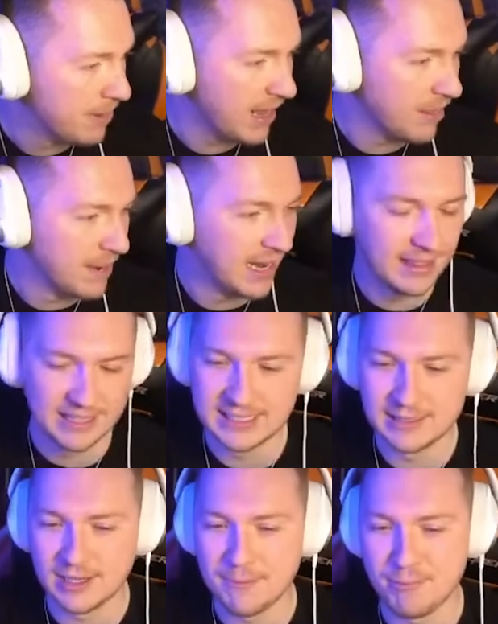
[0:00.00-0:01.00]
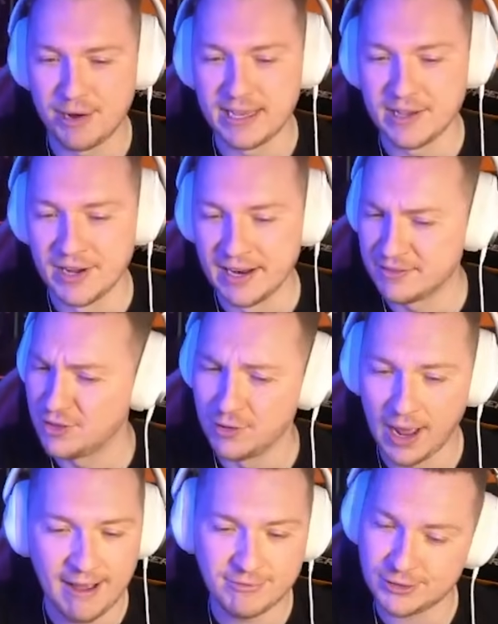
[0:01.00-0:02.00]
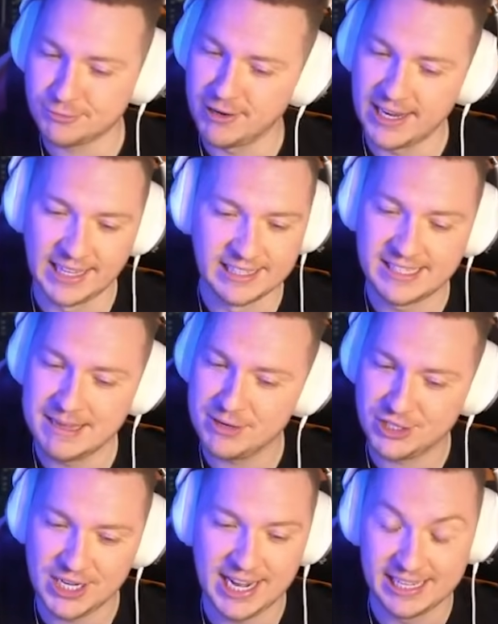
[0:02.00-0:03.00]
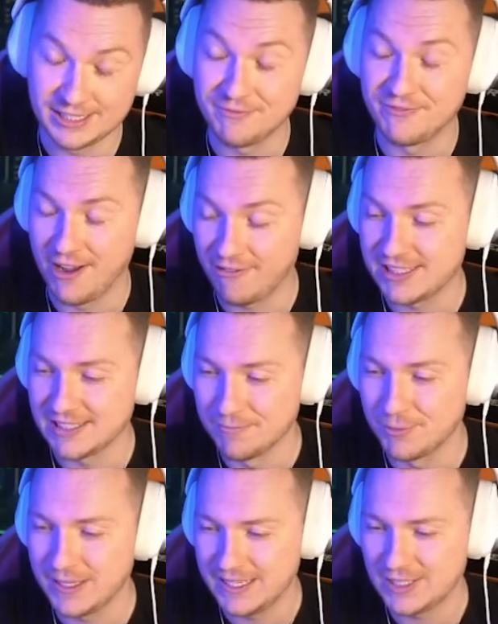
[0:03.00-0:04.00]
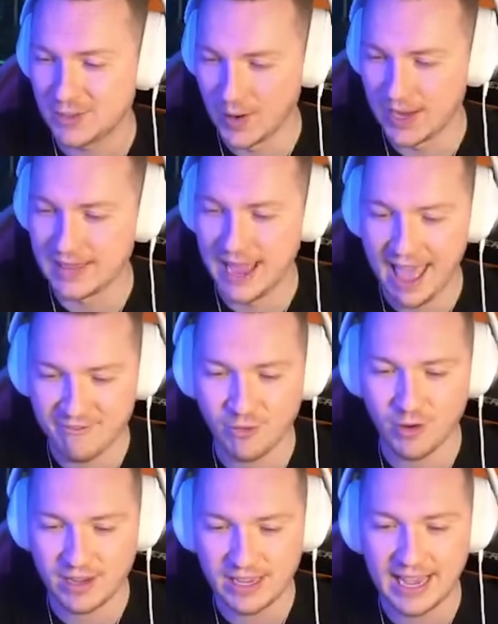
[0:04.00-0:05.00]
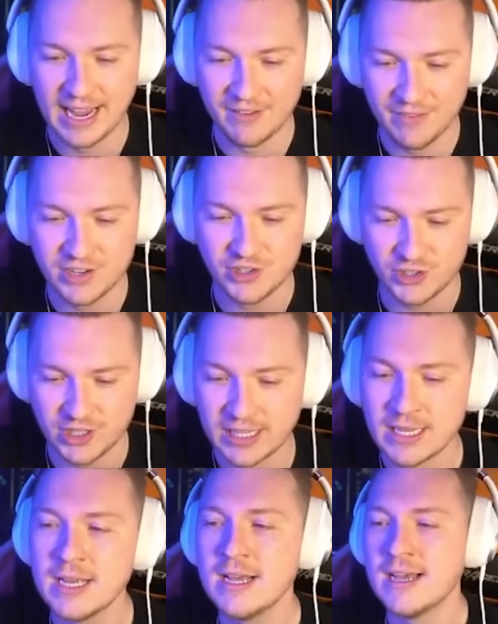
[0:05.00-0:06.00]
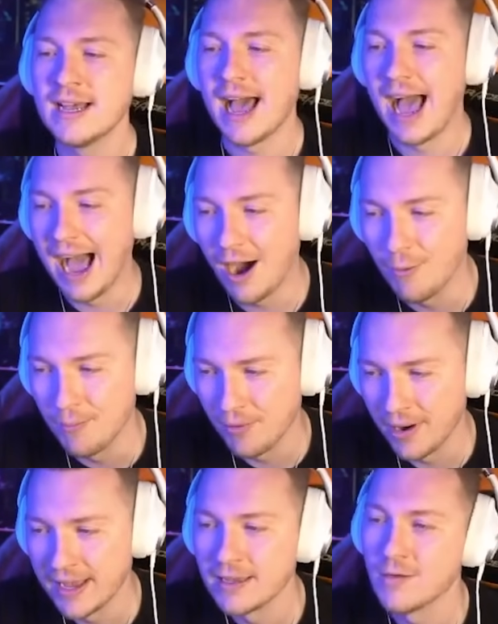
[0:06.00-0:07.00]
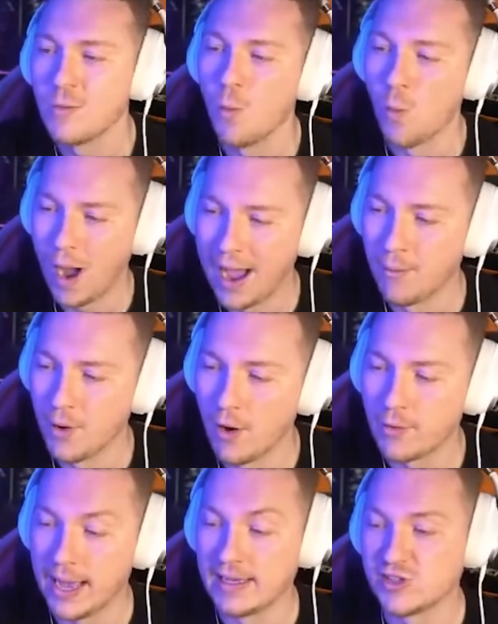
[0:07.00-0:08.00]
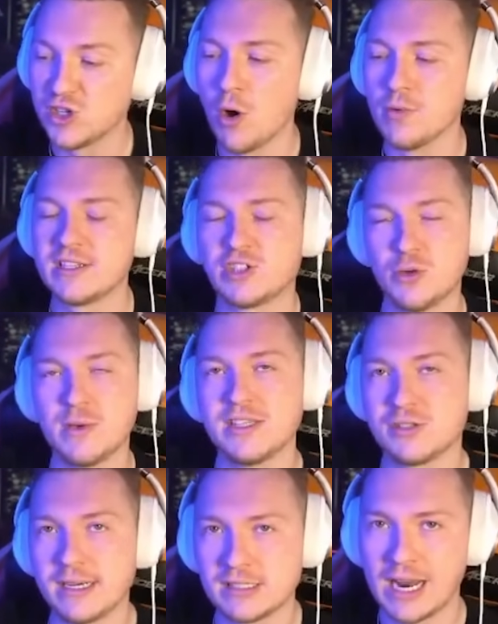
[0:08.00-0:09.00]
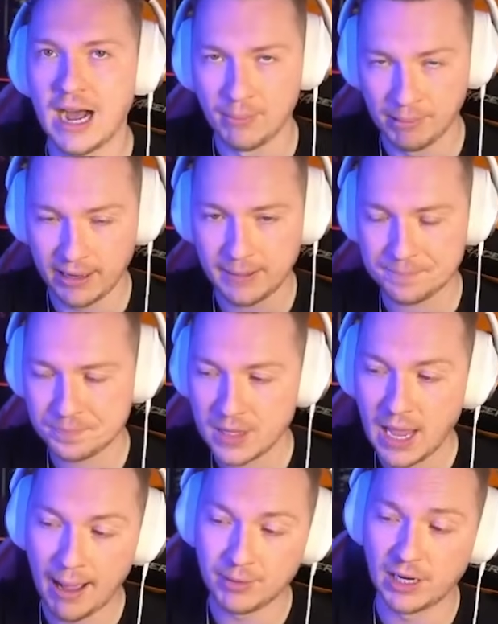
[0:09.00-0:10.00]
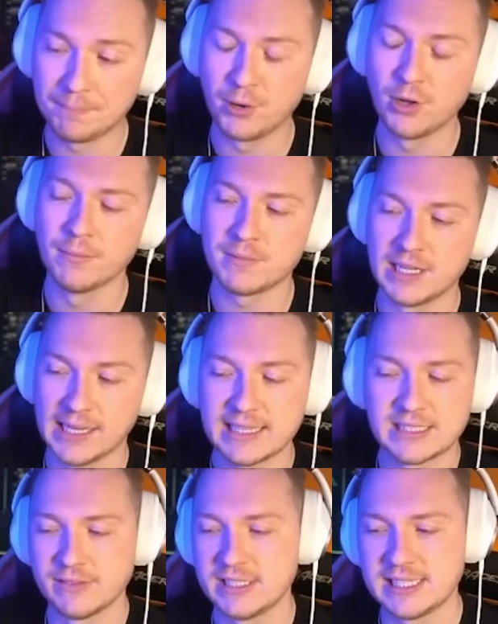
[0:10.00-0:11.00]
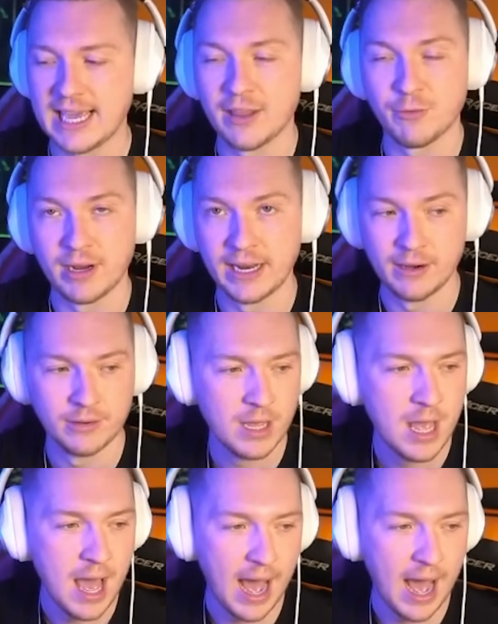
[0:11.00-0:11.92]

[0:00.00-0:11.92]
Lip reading: But at the minute, this is looking pretty good. Dude, I've just realized D-Machine is a very simple Easter egg that everyone can kind of enjoy. Outbreak. Wow. Okay, so there's 2 Easter eggs on Outbreak. I'm going to put them collectively together right now.